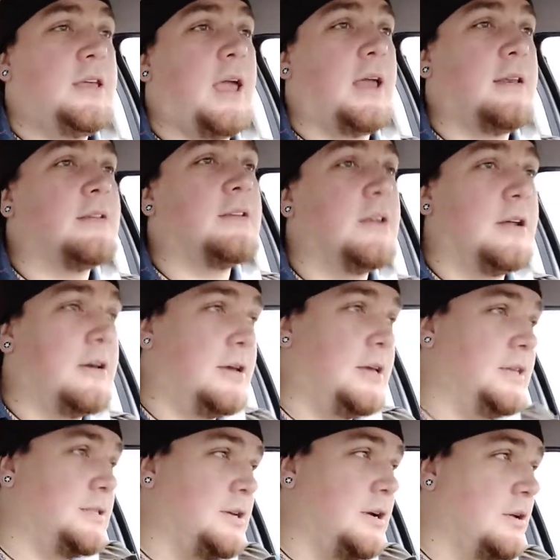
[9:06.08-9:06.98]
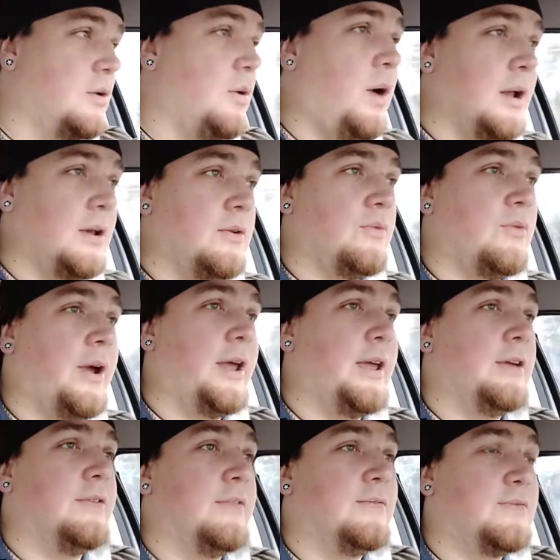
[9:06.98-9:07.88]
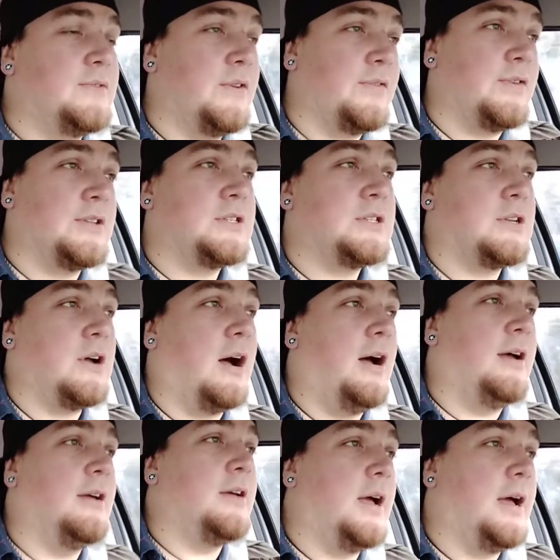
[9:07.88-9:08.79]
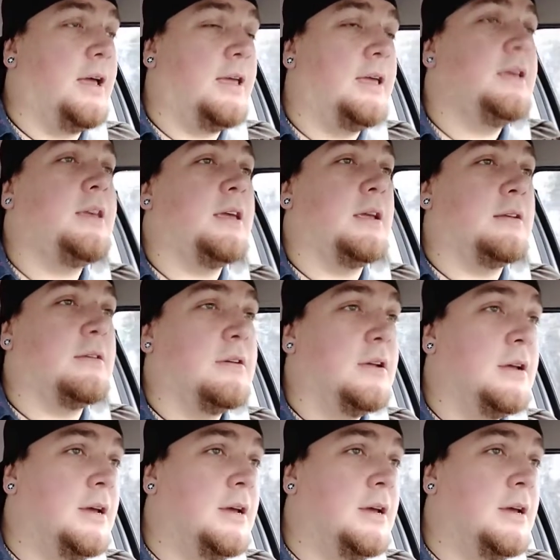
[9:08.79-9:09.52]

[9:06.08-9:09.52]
can, you know, he's got quite an array of different style uh, inking,